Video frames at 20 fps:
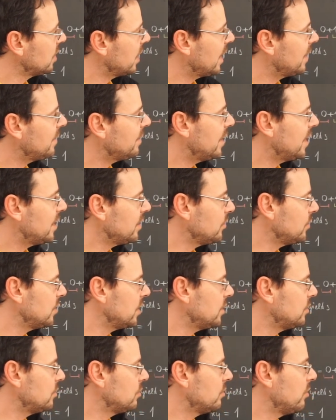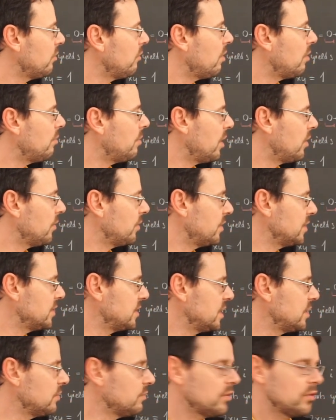and then you need to know about the
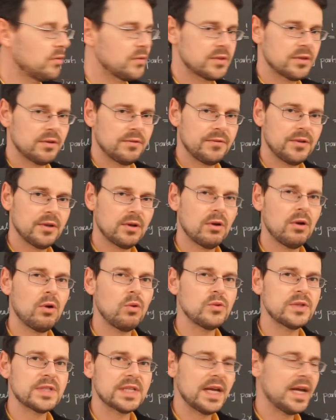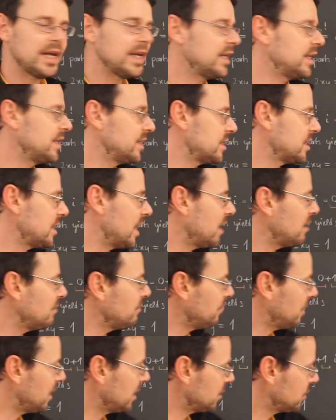zeros of the cosine and sine
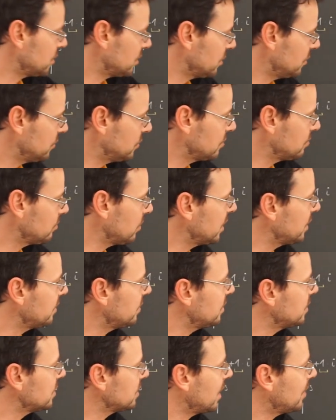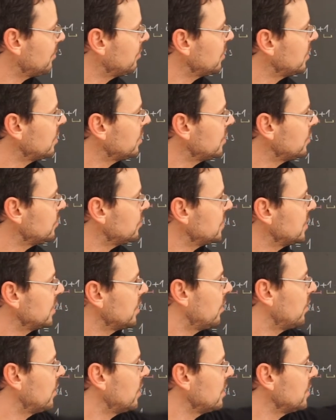function. You split this up here using
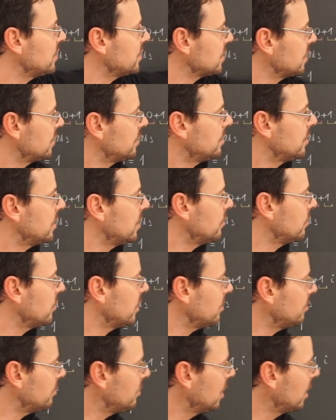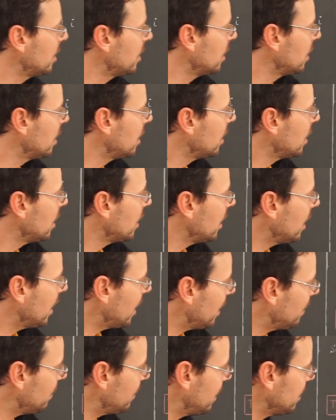Euler's theorem,
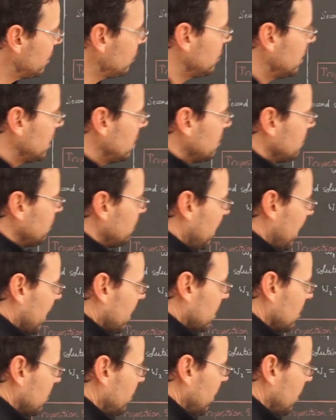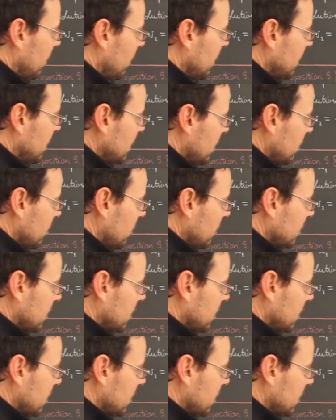and then you need a fact about the zeros